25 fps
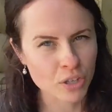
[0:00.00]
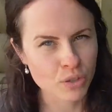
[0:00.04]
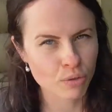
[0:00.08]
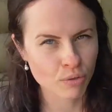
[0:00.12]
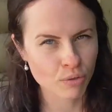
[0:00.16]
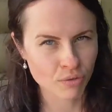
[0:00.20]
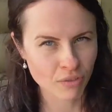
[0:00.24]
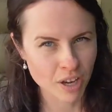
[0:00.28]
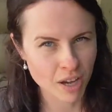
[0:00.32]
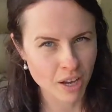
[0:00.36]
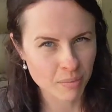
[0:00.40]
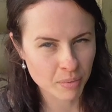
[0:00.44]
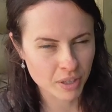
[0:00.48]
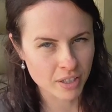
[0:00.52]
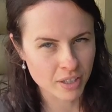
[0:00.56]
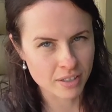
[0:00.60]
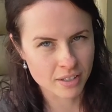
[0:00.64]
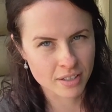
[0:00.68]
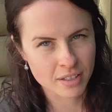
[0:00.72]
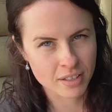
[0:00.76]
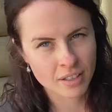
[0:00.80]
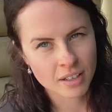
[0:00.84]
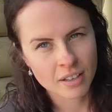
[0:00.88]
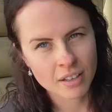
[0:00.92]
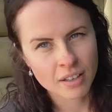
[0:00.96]
out too far
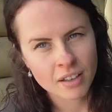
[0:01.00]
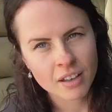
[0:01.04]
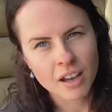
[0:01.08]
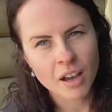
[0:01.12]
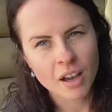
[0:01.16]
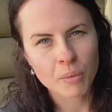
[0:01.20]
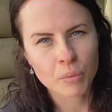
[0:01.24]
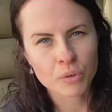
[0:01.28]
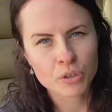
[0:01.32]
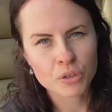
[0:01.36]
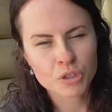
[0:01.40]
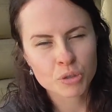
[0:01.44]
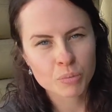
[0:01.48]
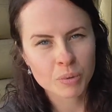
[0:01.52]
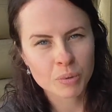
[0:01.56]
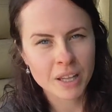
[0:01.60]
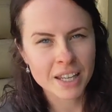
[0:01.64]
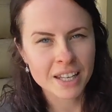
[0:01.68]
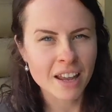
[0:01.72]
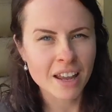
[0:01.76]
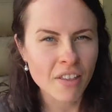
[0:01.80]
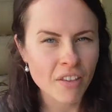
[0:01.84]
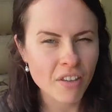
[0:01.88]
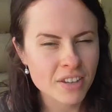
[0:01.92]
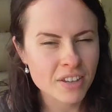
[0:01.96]
because I want to
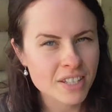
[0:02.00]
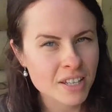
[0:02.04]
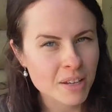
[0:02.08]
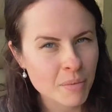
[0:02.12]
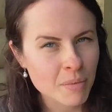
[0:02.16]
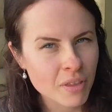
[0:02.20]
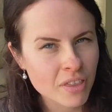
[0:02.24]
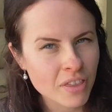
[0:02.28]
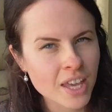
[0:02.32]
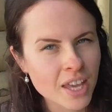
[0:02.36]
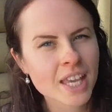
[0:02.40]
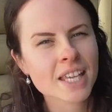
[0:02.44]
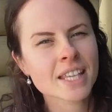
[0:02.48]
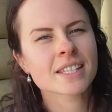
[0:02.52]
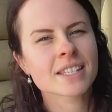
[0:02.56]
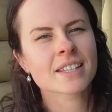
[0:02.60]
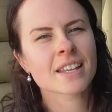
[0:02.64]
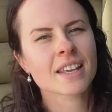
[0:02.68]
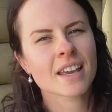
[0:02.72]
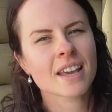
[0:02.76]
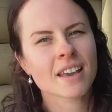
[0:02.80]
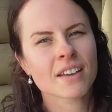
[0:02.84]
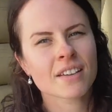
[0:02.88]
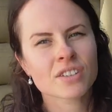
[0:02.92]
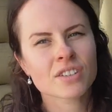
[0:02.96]
plant other summer things
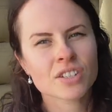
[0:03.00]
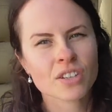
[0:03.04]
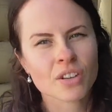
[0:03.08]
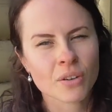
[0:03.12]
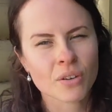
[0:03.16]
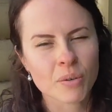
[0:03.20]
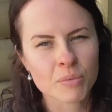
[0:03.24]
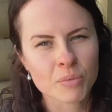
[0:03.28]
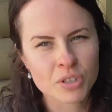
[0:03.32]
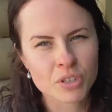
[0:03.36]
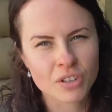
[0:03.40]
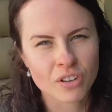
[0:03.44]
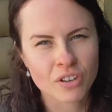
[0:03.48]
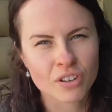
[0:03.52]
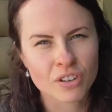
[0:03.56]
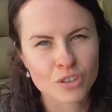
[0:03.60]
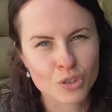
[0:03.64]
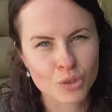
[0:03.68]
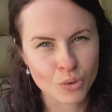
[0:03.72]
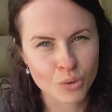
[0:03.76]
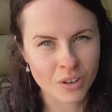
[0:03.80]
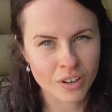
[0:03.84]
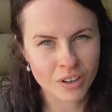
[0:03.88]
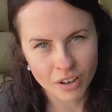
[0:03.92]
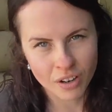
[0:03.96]
there so I'm just going to
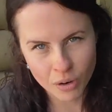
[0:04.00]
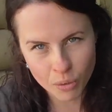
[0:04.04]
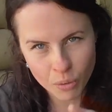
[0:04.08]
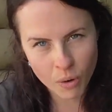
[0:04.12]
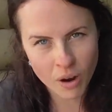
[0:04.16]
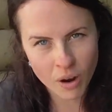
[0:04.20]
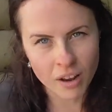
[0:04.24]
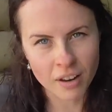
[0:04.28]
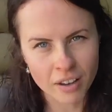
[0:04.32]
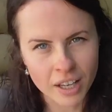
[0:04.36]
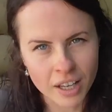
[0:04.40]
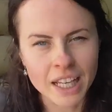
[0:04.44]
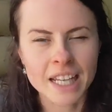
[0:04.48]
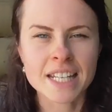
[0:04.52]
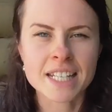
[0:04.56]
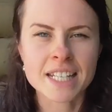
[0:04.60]
do it in a quite a